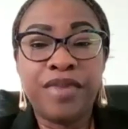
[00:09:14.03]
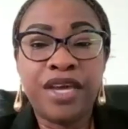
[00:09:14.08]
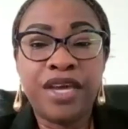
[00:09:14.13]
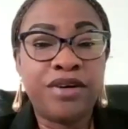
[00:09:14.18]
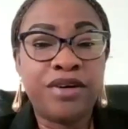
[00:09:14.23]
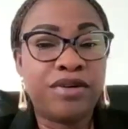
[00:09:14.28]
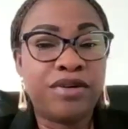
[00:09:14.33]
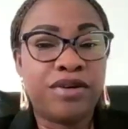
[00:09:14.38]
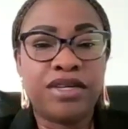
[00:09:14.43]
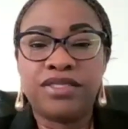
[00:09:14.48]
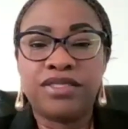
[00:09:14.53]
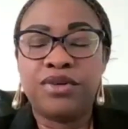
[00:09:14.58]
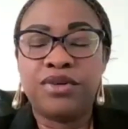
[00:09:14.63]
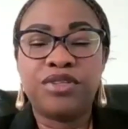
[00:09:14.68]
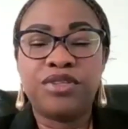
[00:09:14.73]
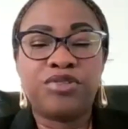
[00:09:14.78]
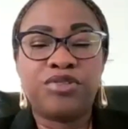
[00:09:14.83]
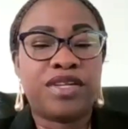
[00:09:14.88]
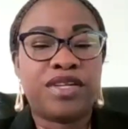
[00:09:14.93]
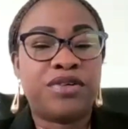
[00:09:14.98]
email or it's
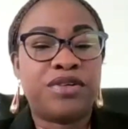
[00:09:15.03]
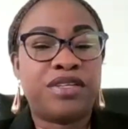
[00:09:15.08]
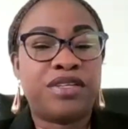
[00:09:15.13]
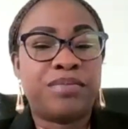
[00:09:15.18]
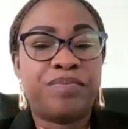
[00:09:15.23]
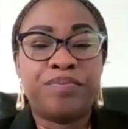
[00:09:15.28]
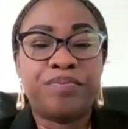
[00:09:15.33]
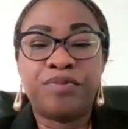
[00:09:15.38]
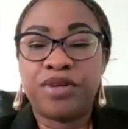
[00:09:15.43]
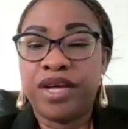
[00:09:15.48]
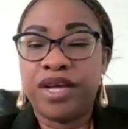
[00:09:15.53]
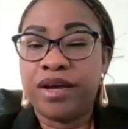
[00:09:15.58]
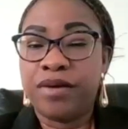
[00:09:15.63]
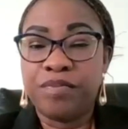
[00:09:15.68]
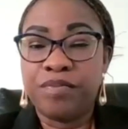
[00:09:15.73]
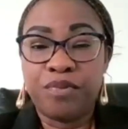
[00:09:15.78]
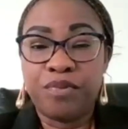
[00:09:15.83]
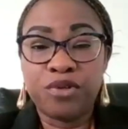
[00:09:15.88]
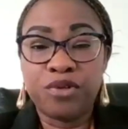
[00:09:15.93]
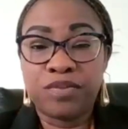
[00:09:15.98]
going to another
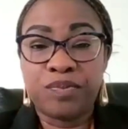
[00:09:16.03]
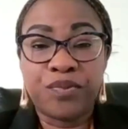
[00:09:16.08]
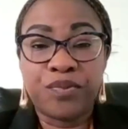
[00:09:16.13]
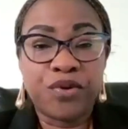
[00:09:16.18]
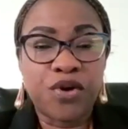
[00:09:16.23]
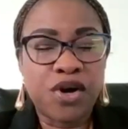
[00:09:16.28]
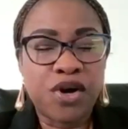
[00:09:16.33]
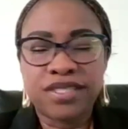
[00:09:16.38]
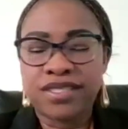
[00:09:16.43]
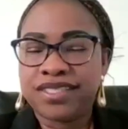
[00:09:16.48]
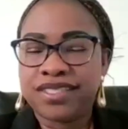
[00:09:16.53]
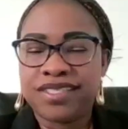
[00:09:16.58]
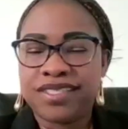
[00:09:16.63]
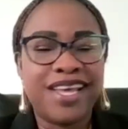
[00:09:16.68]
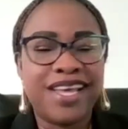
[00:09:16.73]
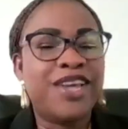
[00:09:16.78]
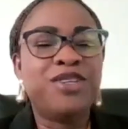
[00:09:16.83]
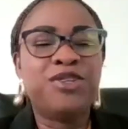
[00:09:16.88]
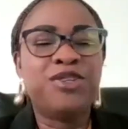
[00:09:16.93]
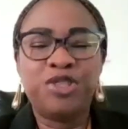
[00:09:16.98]
post box.
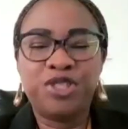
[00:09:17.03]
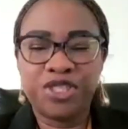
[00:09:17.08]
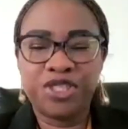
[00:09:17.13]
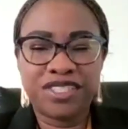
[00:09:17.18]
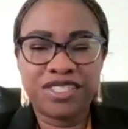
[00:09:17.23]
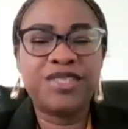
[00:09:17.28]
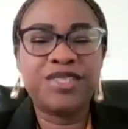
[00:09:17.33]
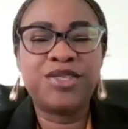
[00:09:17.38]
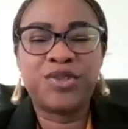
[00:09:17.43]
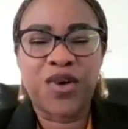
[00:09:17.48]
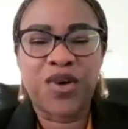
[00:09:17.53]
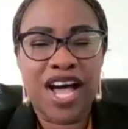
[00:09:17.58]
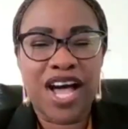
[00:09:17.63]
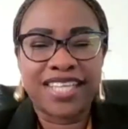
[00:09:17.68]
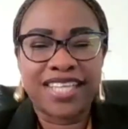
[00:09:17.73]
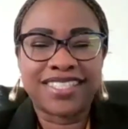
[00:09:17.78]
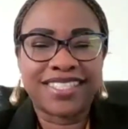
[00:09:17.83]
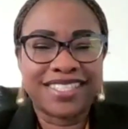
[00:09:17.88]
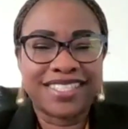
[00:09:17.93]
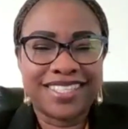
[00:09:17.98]
You just need to
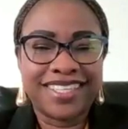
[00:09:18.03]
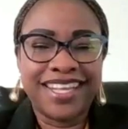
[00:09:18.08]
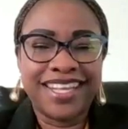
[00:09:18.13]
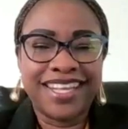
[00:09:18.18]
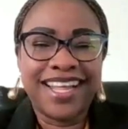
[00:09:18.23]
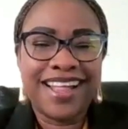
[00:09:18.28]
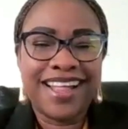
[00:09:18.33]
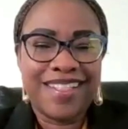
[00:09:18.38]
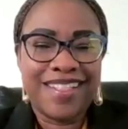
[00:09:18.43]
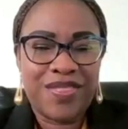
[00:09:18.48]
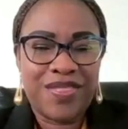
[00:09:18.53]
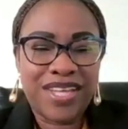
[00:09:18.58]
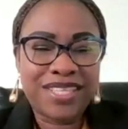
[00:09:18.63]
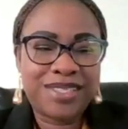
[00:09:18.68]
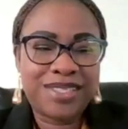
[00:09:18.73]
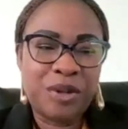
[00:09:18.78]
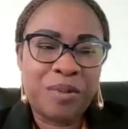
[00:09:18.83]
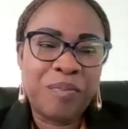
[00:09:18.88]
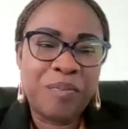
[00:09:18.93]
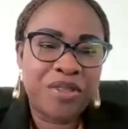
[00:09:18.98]
ask.
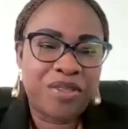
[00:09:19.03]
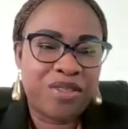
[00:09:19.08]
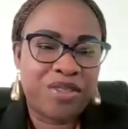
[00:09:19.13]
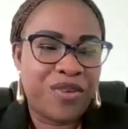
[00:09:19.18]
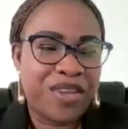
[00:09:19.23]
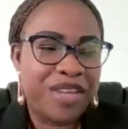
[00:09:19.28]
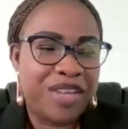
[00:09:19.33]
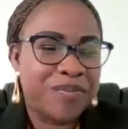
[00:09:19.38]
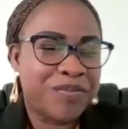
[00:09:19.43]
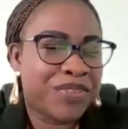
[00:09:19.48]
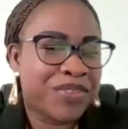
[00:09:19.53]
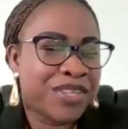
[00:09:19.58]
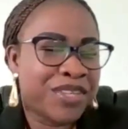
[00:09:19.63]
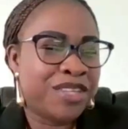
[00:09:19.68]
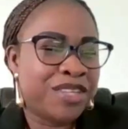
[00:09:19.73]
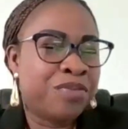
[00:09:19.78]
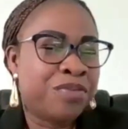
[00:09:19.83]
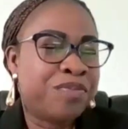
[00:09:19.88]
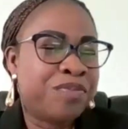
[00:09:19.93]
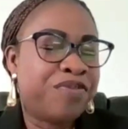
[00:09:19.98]
That's number 3.
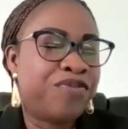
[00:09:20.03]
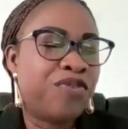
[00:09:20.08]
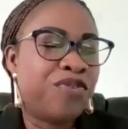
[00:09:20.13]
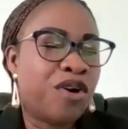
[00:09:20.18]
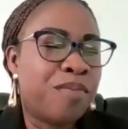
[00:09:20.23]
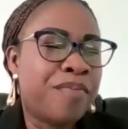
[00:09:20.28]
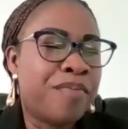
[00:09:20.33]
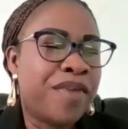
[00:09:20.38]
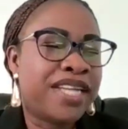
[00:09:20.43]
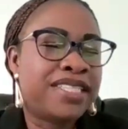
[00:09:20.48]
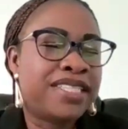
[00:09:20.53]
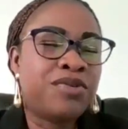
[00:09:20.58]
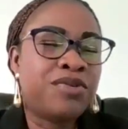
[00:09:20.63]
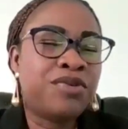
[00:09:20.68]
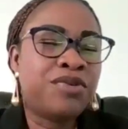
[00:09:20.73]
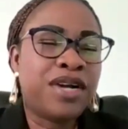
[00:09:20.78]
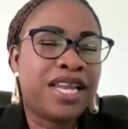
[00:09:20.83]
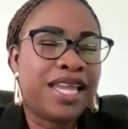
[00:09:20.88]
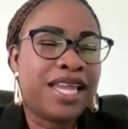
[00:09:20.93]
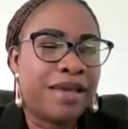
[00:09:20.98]
Number 4,
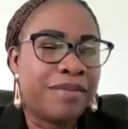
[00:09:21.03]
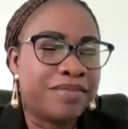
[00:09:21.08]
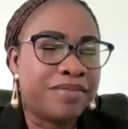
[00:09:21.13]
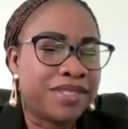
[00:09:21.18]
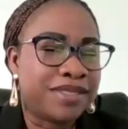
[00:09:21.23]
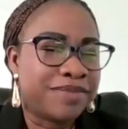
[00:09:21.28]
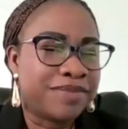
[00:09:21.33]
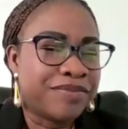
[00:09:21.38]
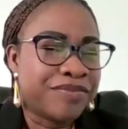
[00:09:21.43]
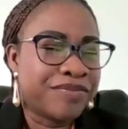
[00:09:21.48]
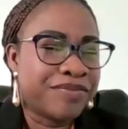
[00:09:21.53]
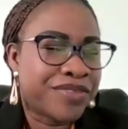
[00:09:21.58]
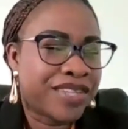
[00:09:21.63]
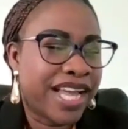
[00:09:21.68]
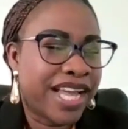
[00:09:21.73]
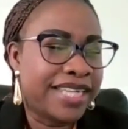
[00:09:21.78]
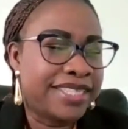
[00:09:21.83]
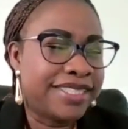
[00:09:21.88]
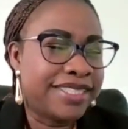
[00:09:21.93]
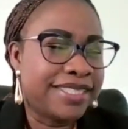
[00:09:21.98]
medical claims
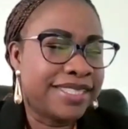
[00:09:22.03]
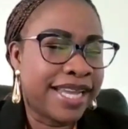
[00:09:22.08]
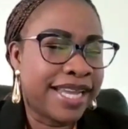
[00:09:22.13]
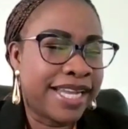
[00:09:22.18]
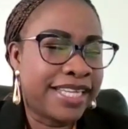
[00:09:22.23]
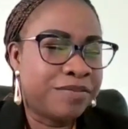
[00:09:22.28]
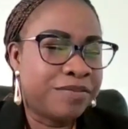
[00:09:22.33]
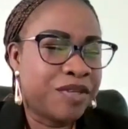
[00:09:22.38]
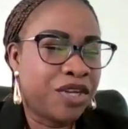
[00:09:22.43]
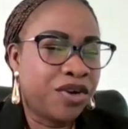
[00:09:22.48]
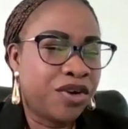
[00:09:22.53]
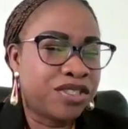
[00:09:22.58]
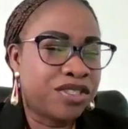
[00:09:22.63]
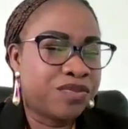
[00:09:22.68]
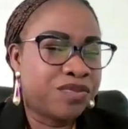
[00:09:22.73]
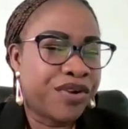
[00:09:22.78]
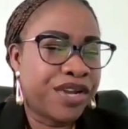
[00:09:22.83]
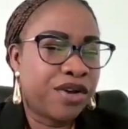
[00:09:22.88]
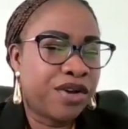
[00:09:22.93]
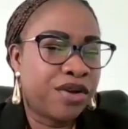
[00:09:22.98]
are denied
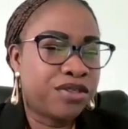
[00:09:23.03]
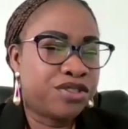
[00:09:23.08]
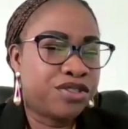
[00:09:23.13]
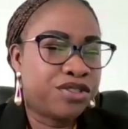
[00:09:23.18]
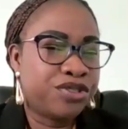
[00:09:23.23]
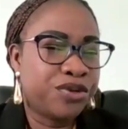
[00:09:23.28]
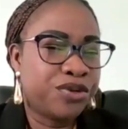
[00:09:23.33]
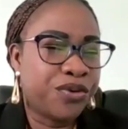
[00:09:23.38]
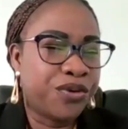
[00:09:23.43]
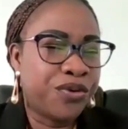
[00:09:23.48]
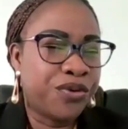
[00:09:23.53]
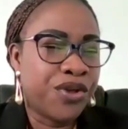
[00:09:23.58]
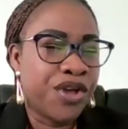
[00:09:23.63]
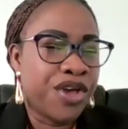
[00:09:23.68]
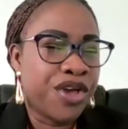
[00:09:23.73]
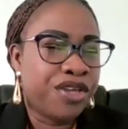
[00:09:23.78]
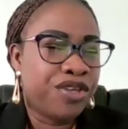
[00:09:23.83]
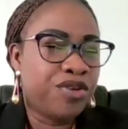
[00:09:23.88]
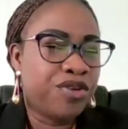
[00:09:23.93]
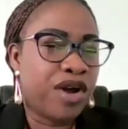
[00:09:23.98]
because records show
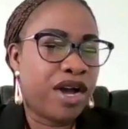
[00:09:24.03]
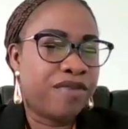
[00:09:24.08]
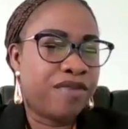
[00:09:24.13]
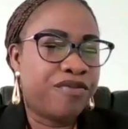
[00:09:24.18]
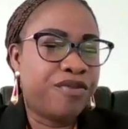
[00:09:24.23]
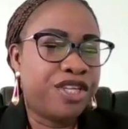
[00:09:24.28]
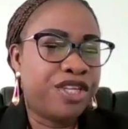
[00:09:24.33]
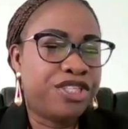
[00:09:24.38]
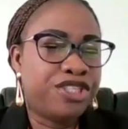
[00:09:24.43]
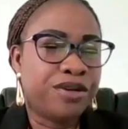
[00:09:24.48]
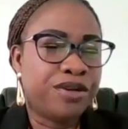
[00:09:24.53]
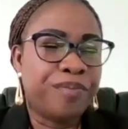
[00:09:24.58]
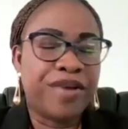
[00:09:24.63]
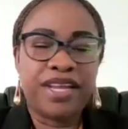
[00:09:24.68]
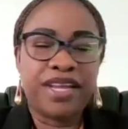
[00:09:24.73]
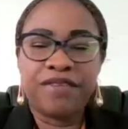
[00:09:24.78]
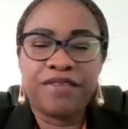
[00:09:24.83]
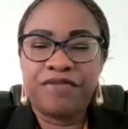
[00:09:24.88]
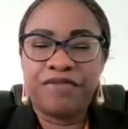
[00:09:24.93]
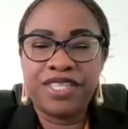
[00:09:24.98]
you have reached your
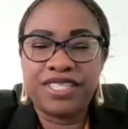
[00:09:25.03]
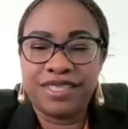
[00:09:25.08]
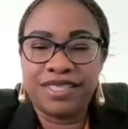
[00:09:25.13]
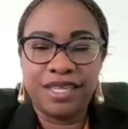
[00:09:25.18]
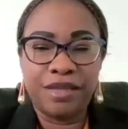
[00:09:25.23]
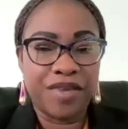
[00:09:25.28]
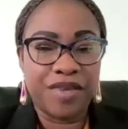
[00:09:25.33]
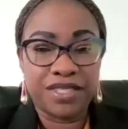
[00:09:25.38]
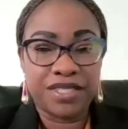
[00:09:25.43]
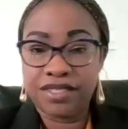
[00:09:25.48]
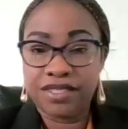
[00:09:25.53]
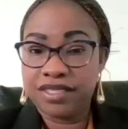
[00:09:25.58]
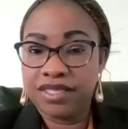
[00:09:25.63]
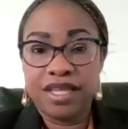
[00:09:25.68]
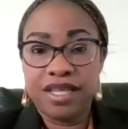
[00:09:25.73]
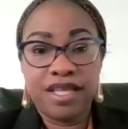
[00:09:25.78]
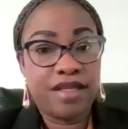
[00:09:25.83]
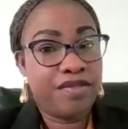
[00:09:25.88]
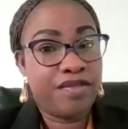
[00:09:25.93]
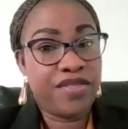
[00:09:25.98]
benefits limits.
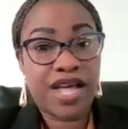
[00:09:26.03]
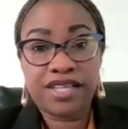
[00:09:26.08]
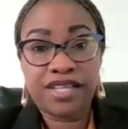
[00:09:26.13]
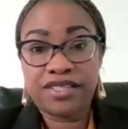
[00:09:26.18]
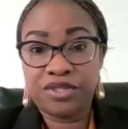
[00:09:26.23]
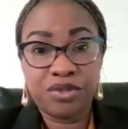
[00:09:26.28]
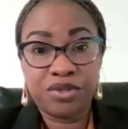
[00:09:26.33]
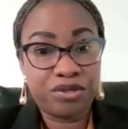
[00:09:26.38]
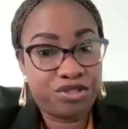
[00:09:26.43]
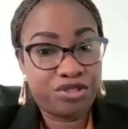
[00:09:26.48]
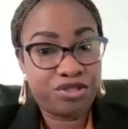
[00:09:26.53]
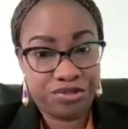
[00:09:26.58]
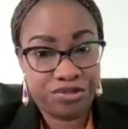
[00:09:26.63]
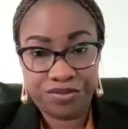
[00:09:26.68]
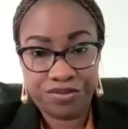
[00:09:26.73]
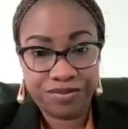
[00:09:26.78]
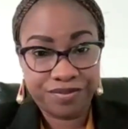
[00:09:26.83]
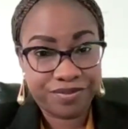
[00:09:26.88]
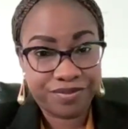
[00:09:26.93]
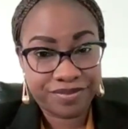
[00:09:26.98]
That's not
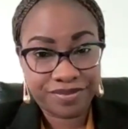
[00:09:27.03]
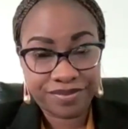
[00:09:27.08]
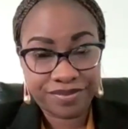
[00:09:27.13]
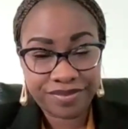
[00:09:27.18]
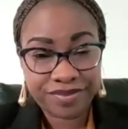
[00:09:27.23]
true.